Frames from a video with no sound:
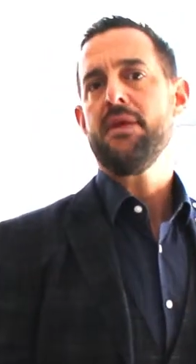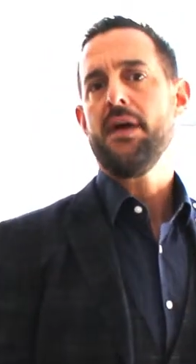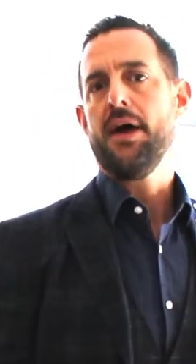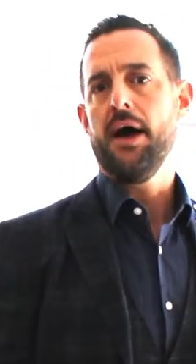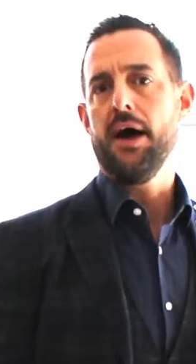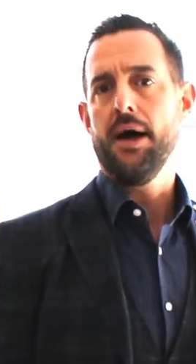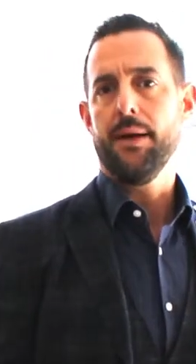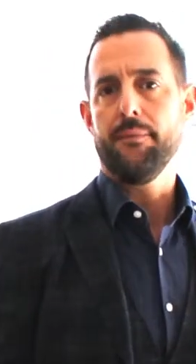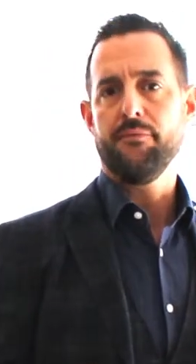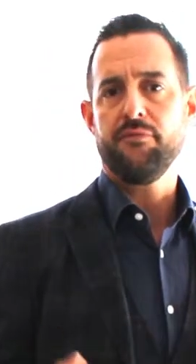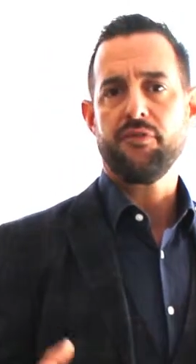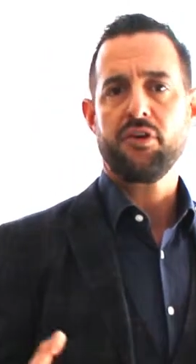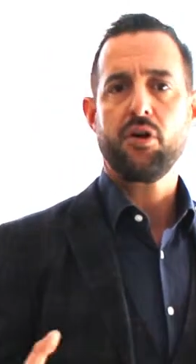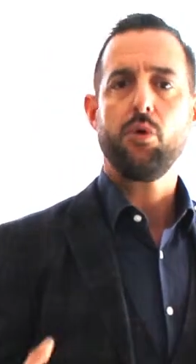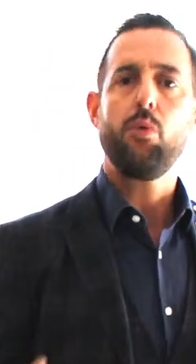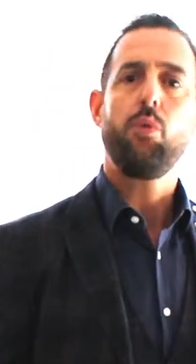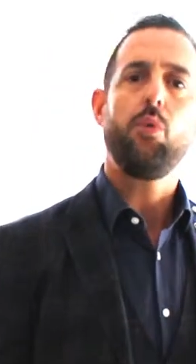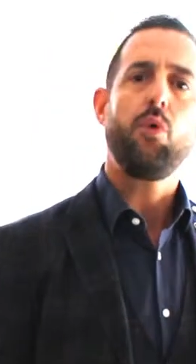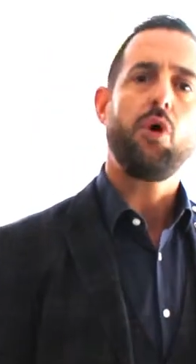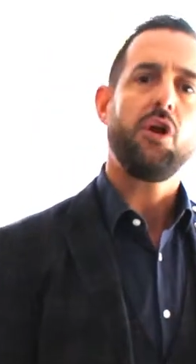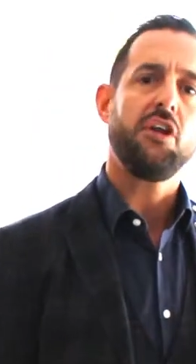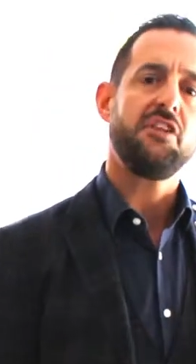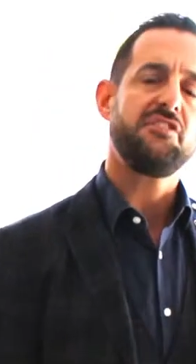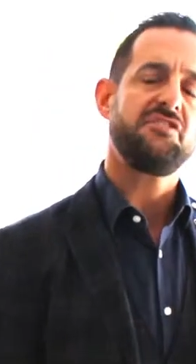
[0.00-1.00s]
the
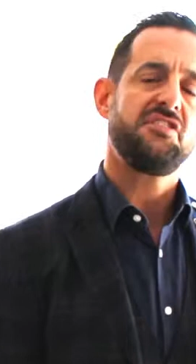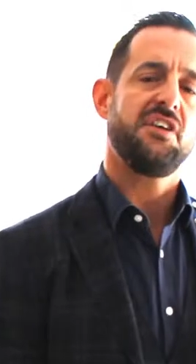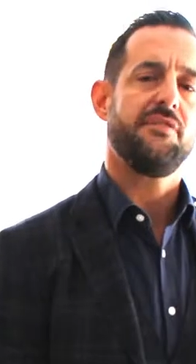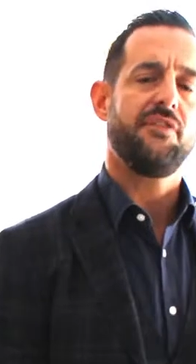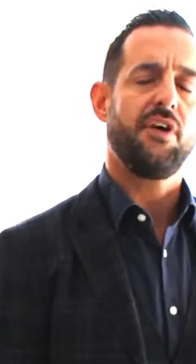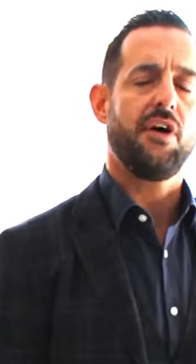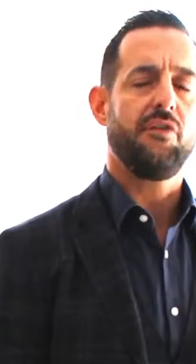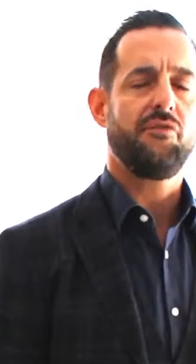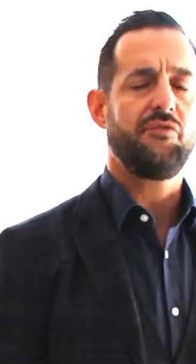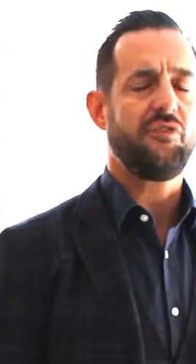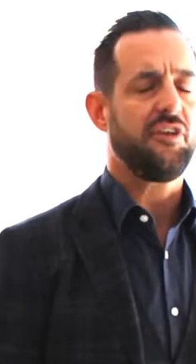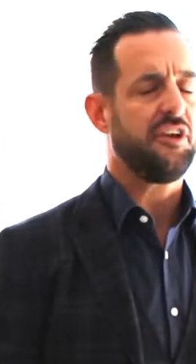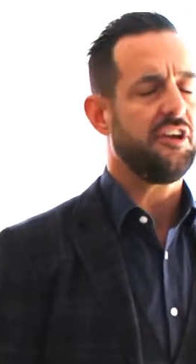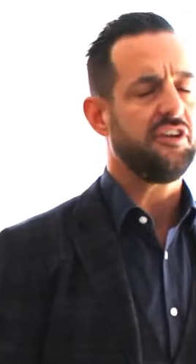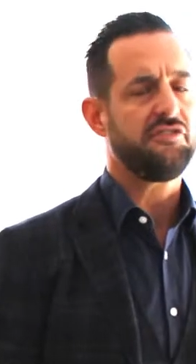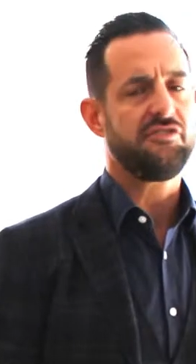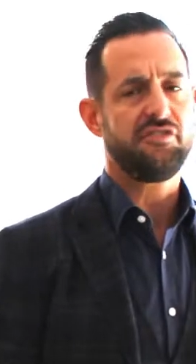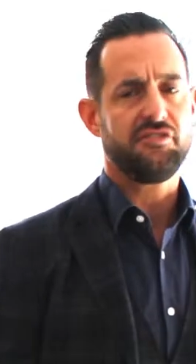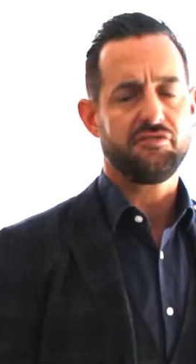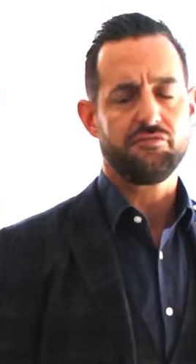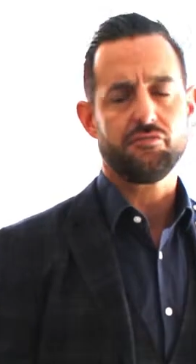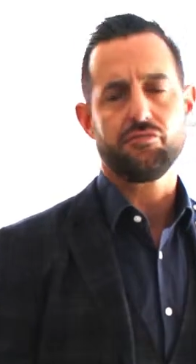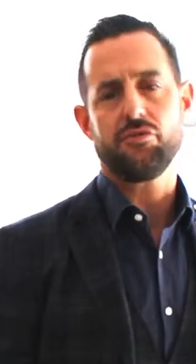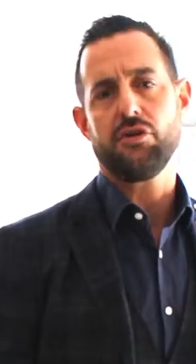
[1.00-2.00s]
quality of our
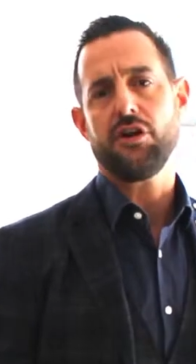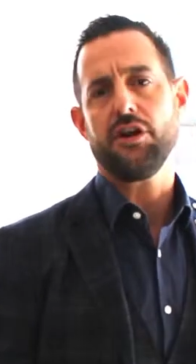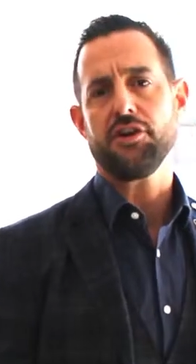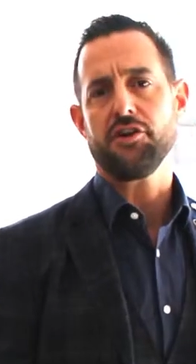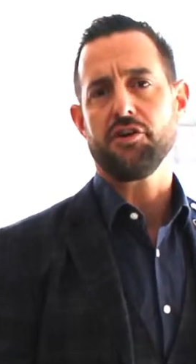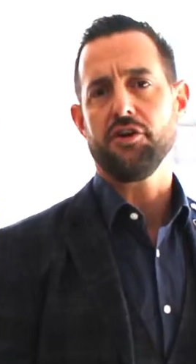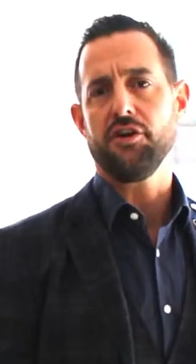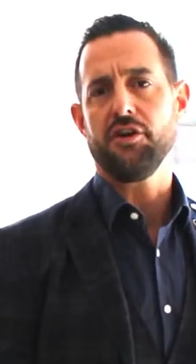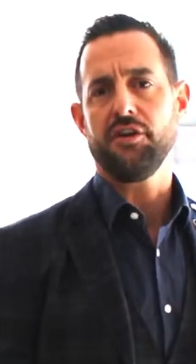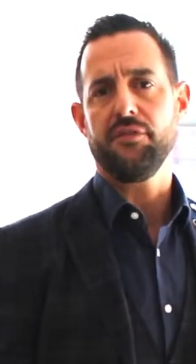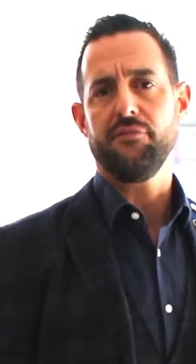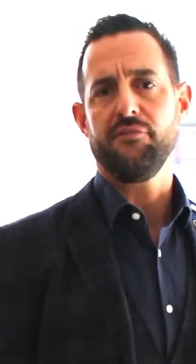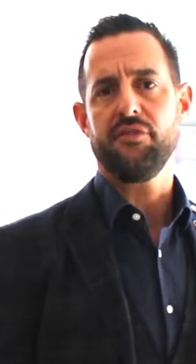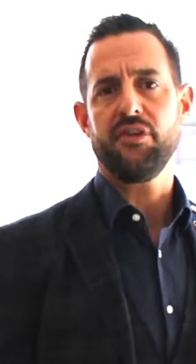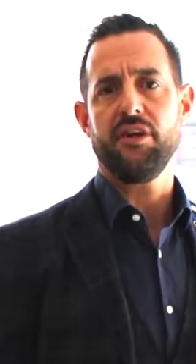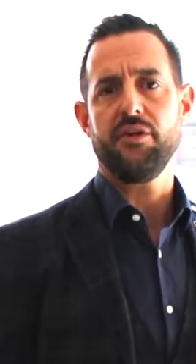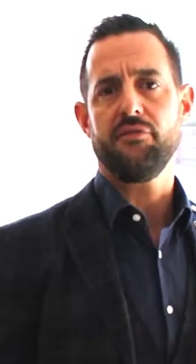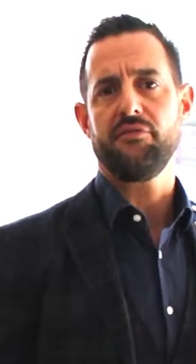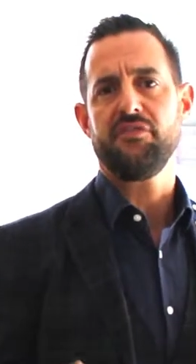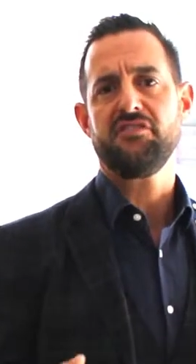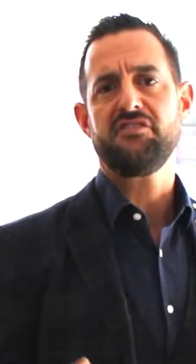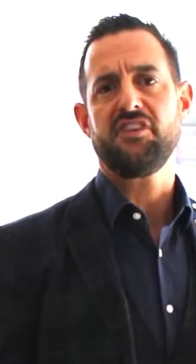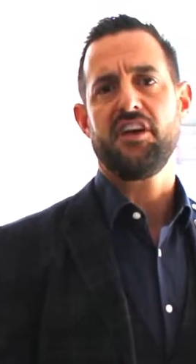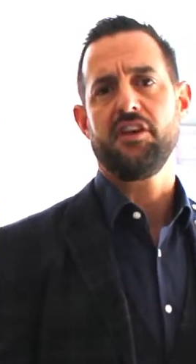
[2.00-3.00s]
finish is really good, and
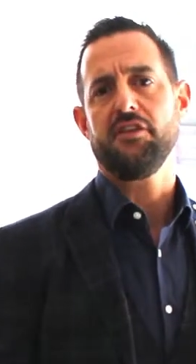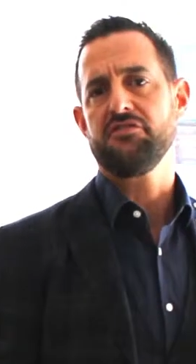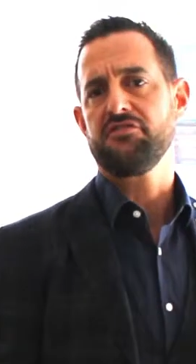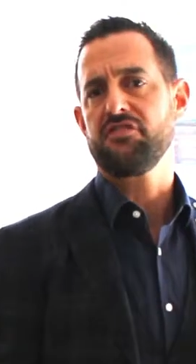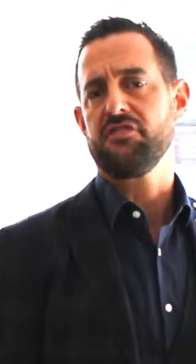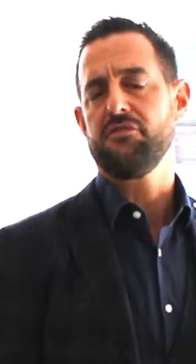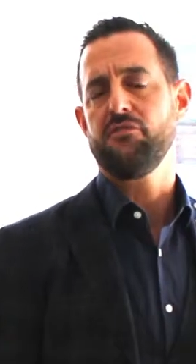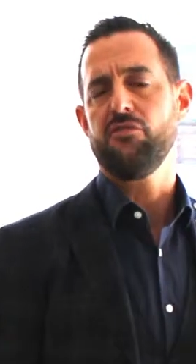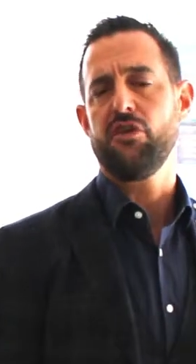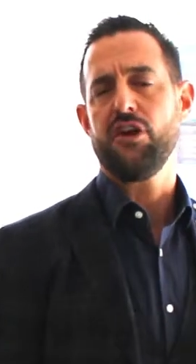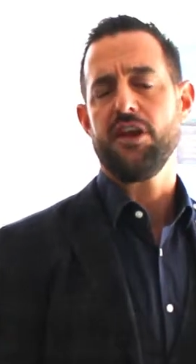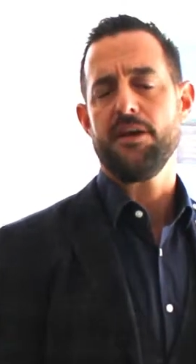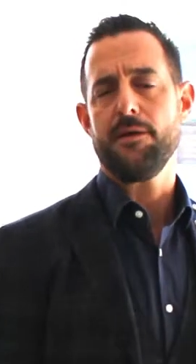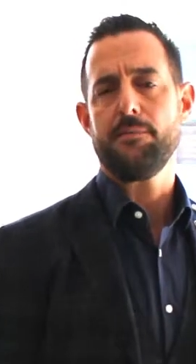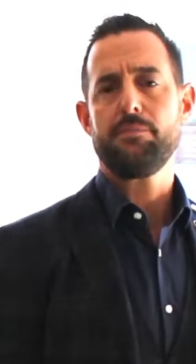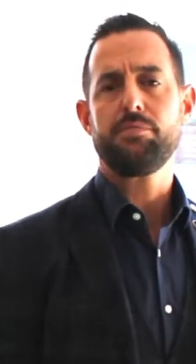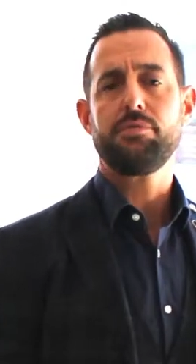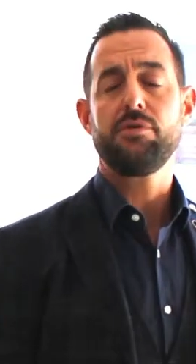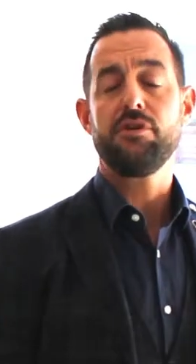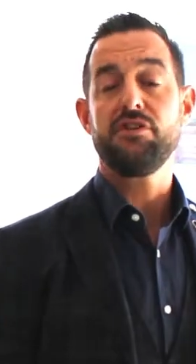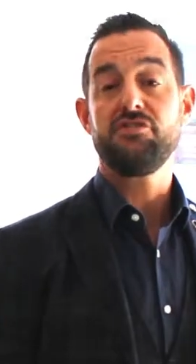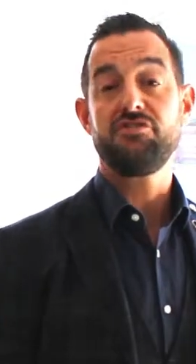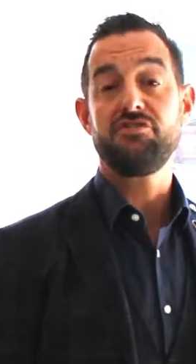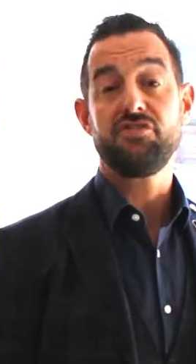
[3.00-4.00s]
the tenants can really
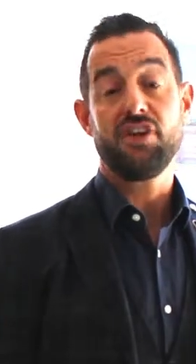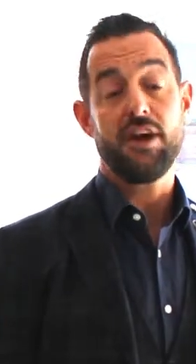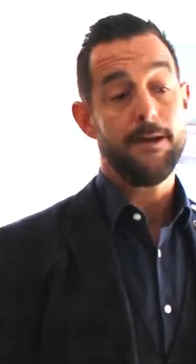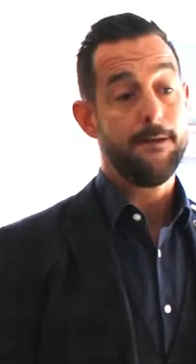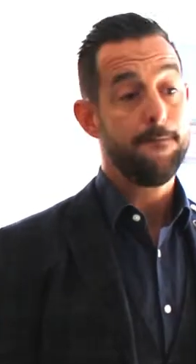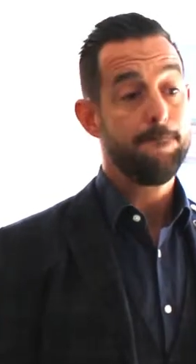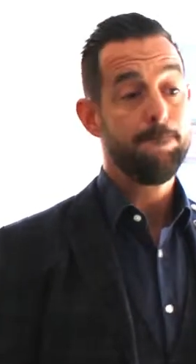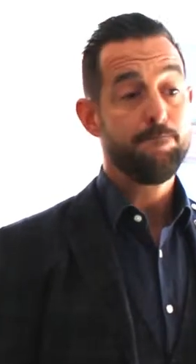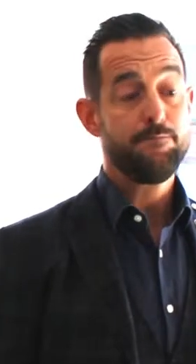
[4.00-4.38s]
appreciate